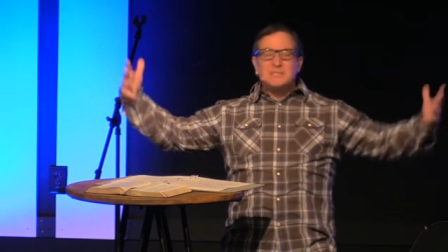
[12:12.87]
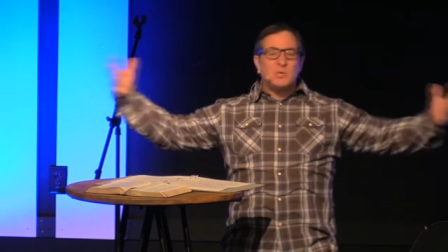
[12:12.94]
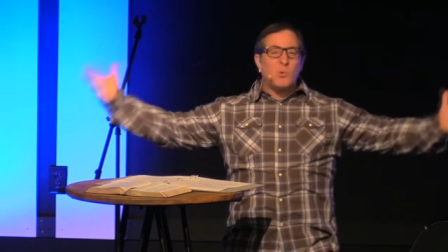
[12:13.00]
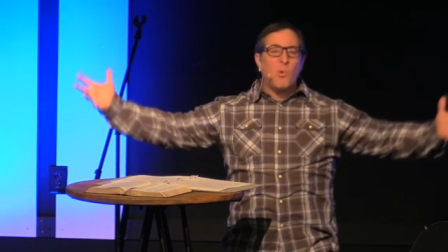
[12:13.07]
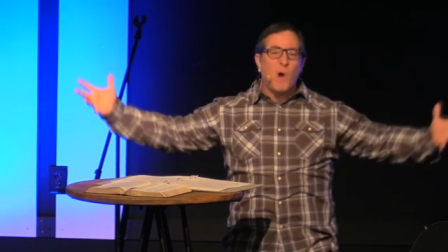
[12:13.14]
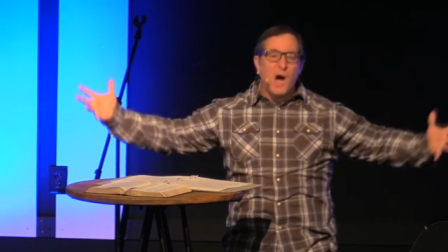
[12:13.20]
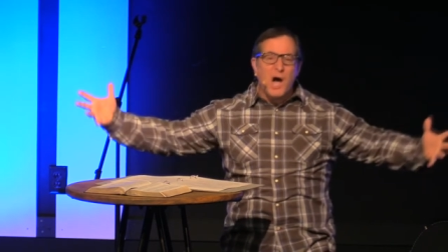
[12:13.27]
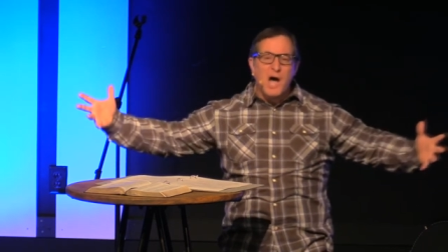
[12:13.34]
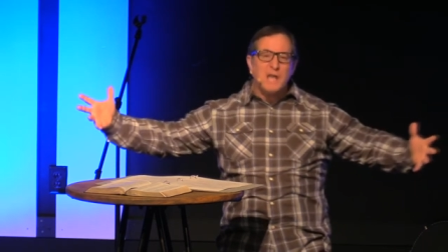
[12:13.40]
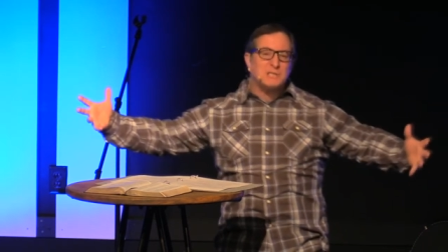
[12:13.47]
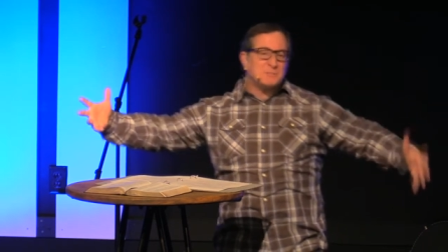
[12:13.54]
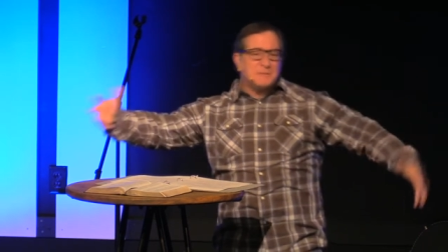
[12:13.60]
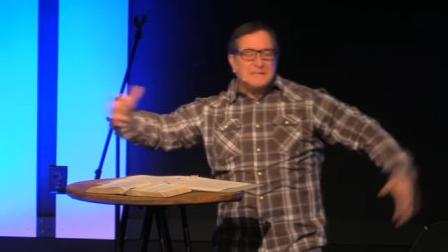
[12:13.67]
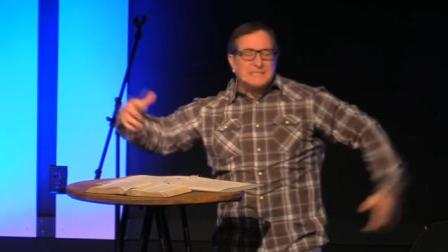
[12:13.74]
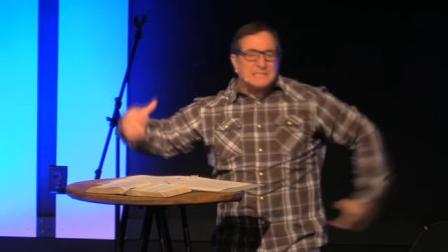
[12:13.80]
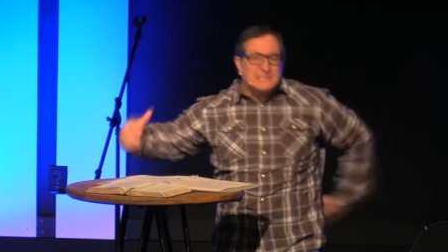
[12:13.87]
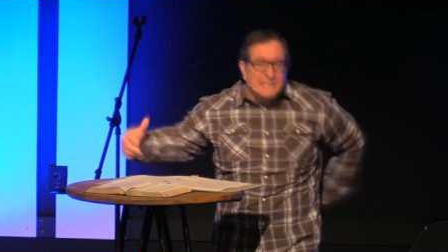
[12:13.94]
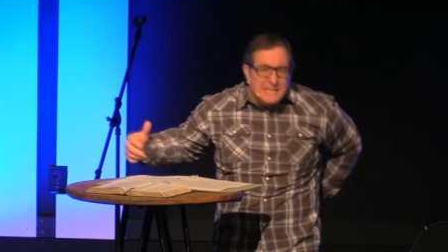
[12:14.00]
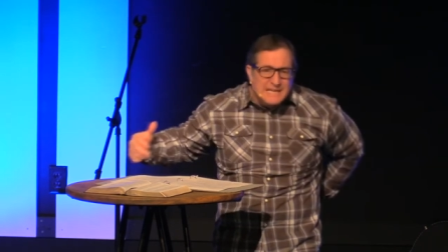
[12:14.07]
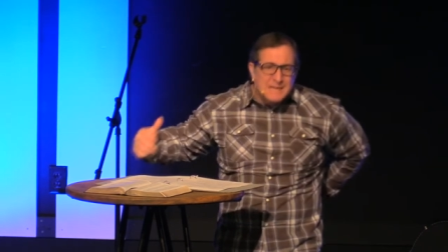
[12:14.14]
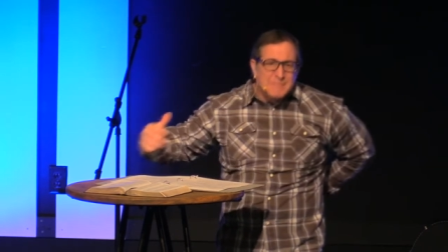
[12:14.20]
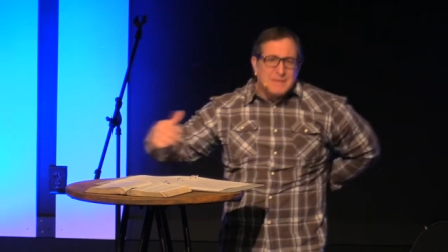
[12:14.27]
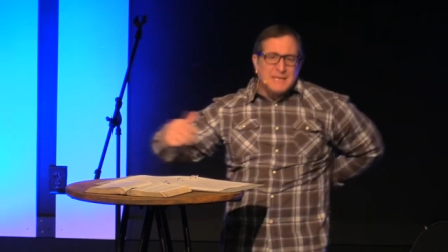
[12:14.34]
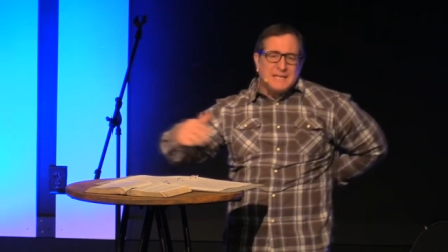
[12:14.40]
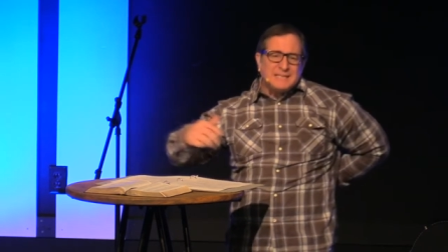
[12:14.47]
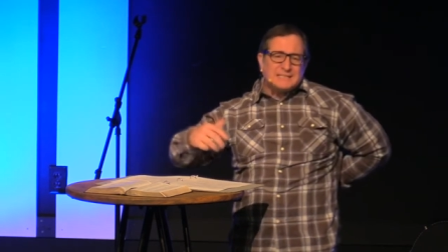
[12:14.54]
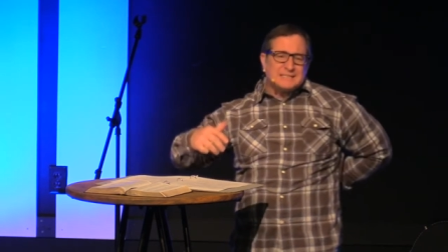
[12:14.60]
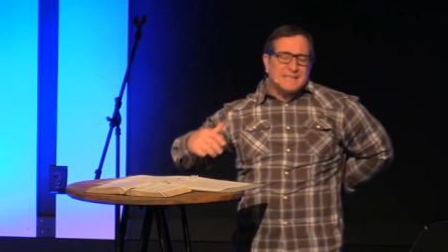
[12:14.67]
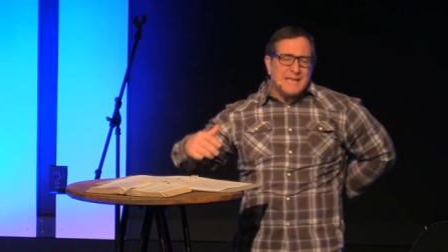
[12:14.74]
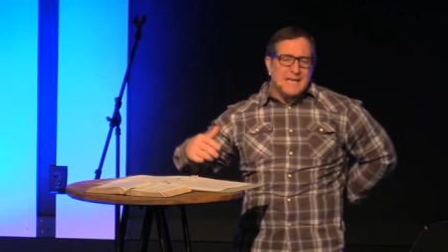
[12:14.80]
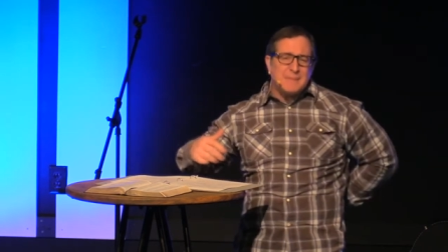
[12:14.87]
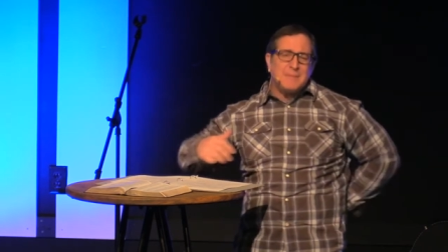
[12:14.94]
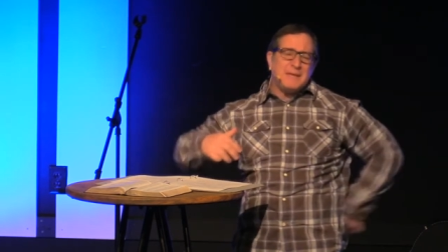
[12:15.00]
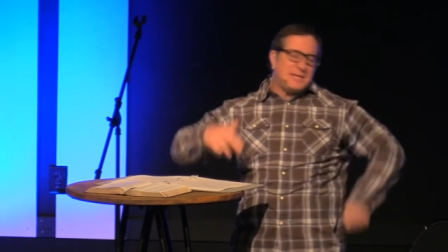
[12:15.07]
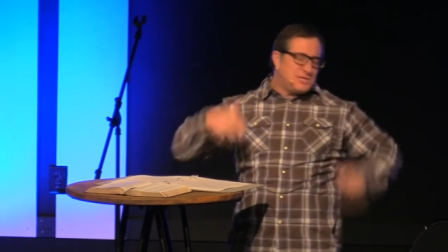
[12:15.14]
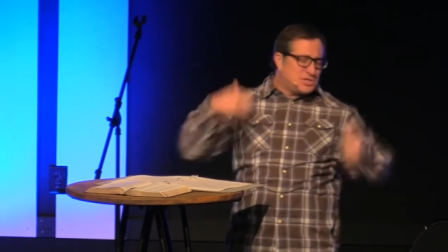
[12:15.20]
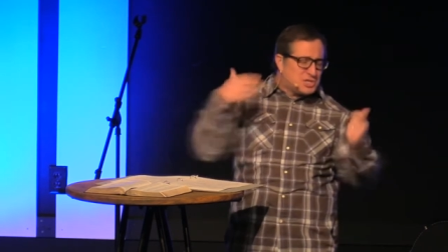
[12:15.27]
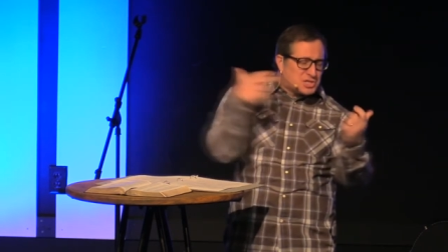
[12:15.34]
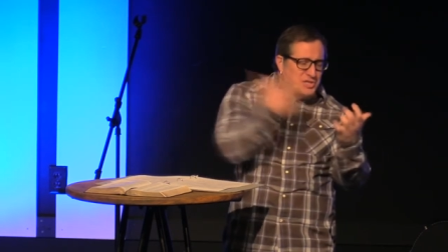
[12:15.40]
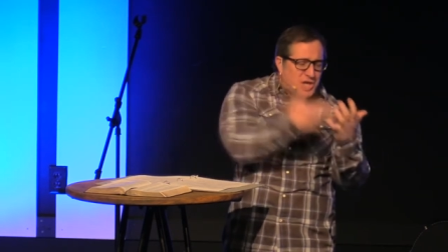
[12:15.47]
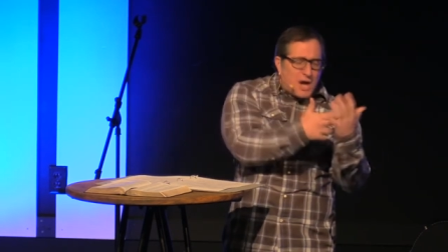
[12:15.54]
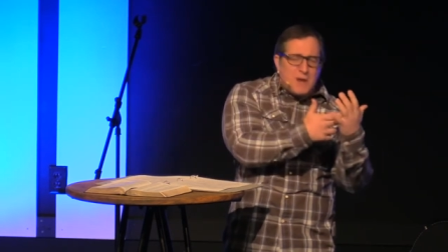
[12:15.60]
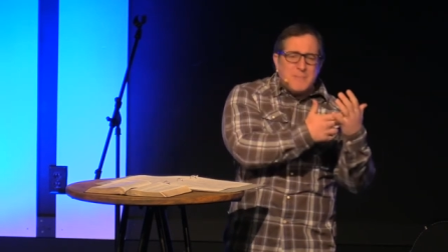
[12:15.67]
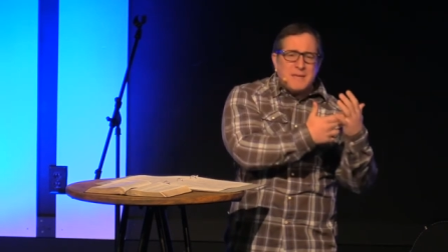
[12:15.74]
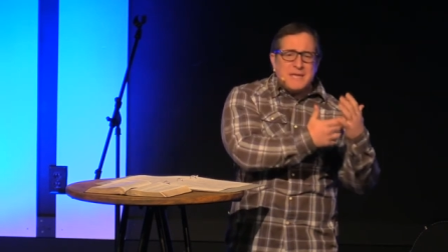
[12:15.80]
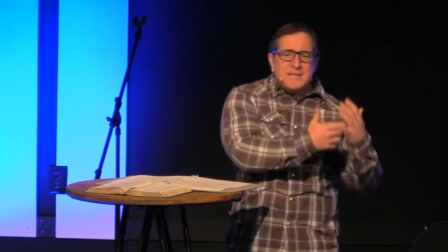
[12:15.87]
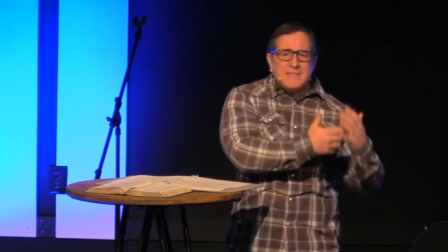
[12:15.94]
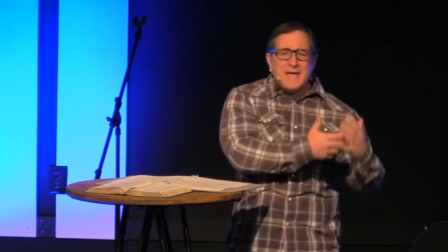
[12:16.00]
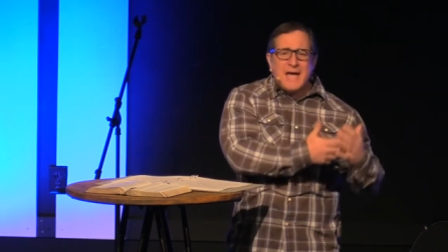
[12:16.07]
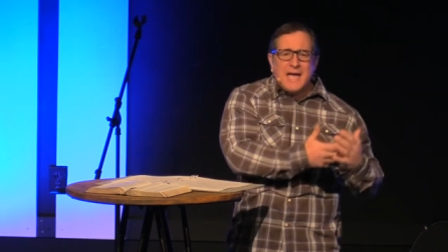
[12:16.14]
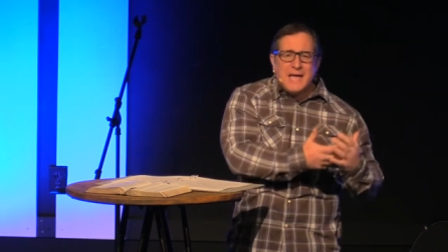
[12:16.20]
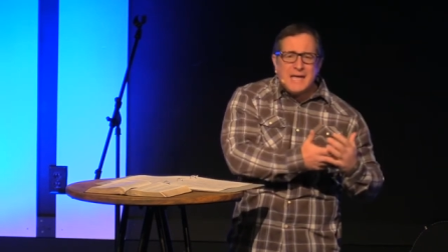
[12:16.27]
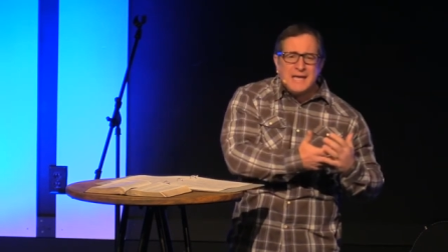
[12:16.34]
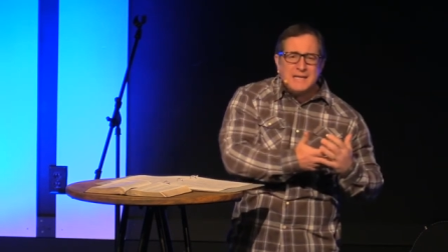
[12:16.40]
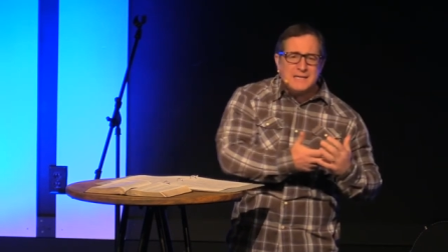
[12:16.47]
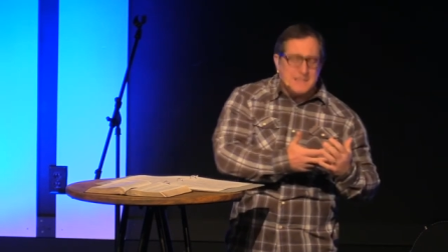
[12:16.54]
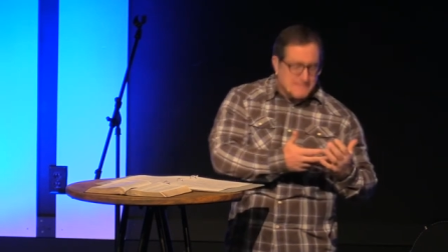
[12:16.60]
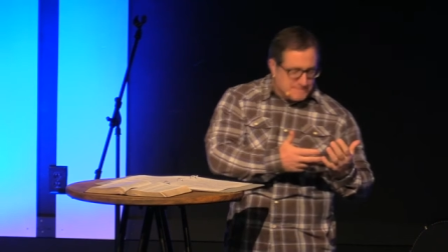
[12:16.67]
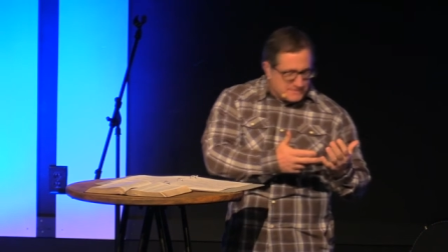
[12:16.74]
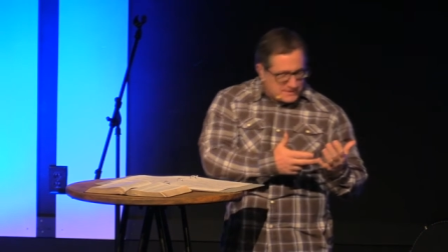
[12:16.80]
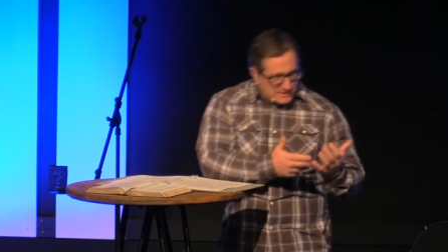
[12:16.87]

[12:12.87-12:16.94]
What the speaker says: It's a wasp! He's stinging me! He's stinging me! He stung me in the hand!"